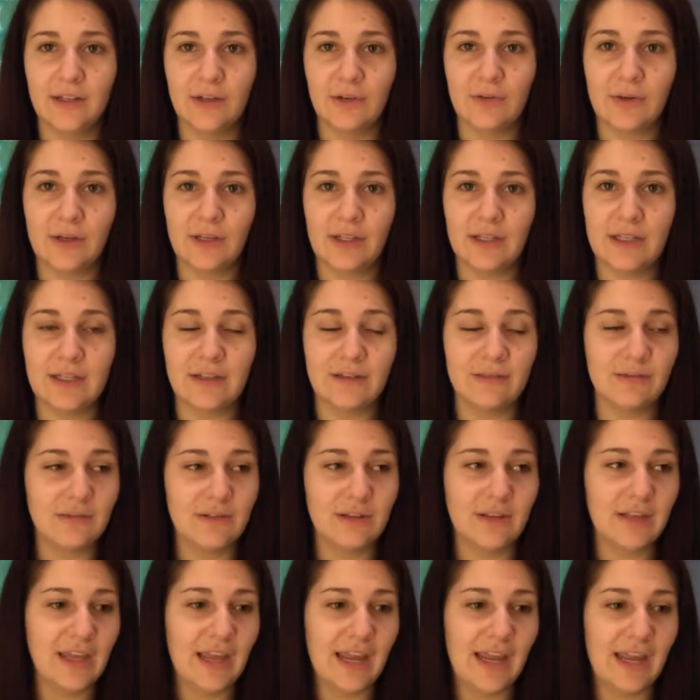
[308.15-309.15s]
You really
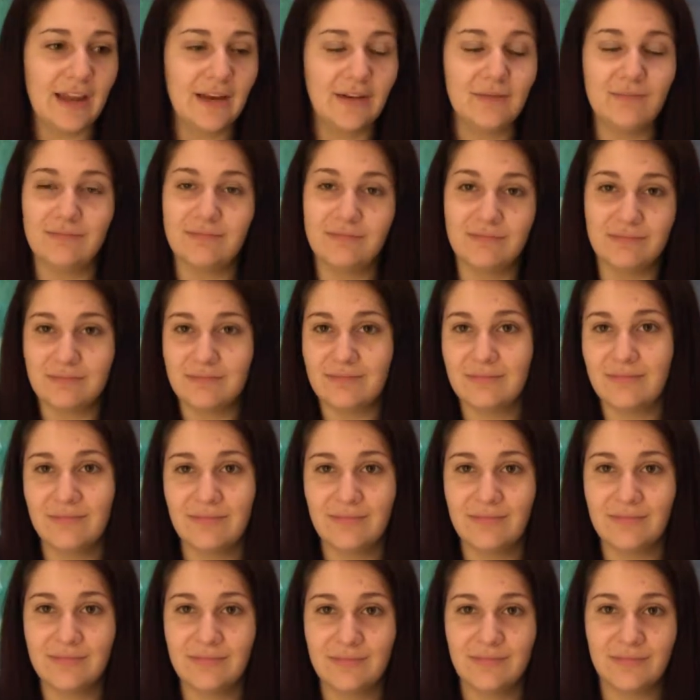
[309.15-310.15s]
can't
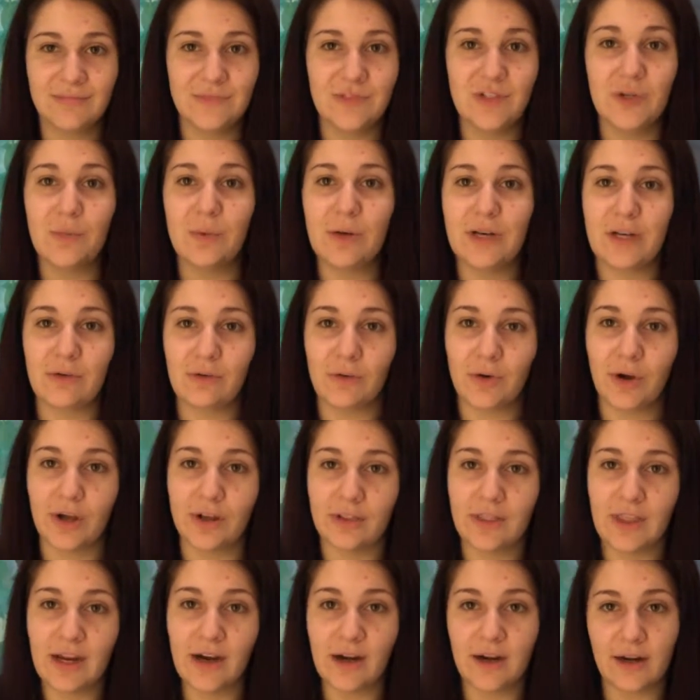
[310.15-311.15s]
do any
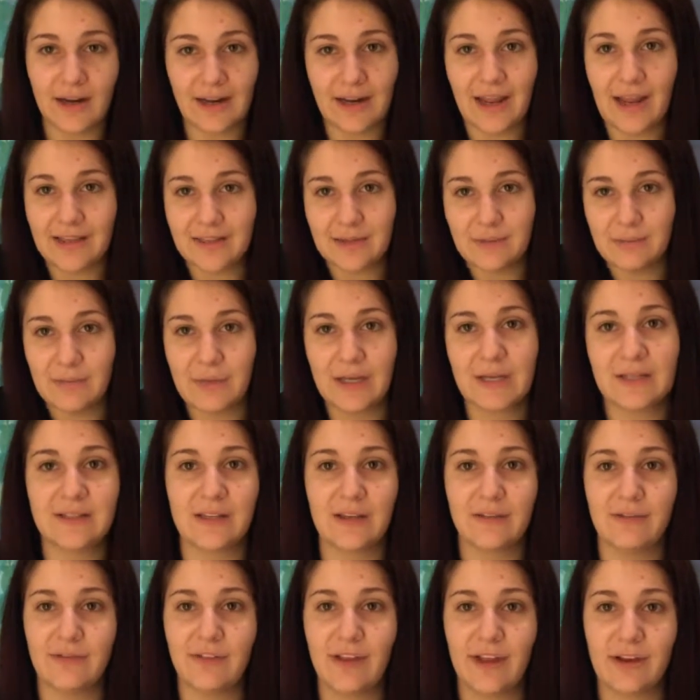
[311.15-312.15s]
wrong there. It has a
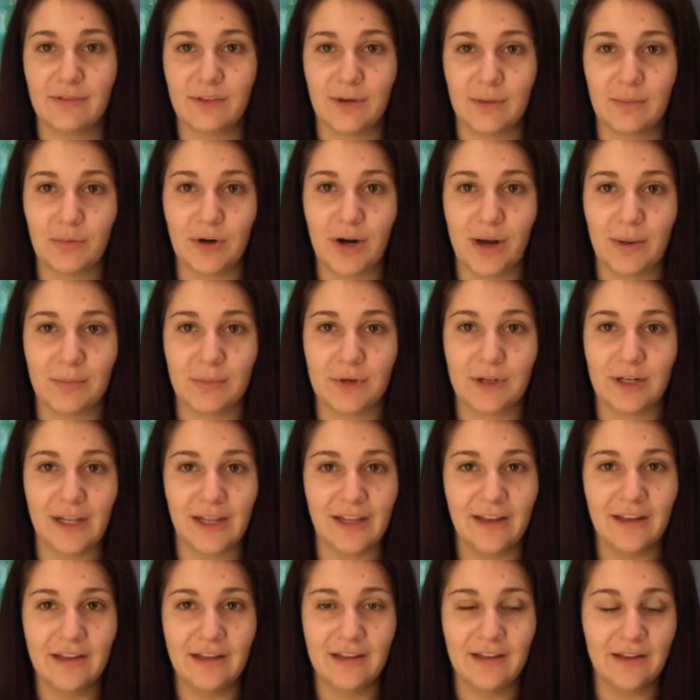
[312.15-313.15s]
mix of every
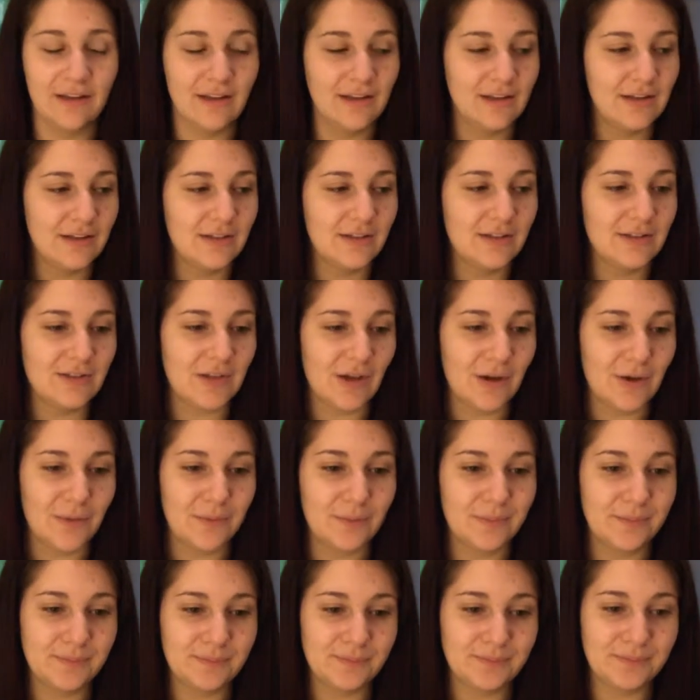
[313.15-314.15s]
property.
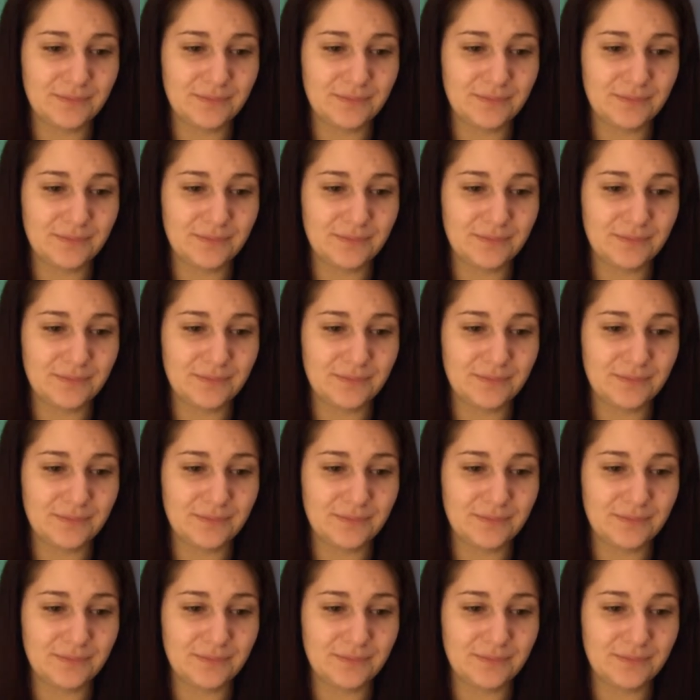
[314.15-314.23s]
So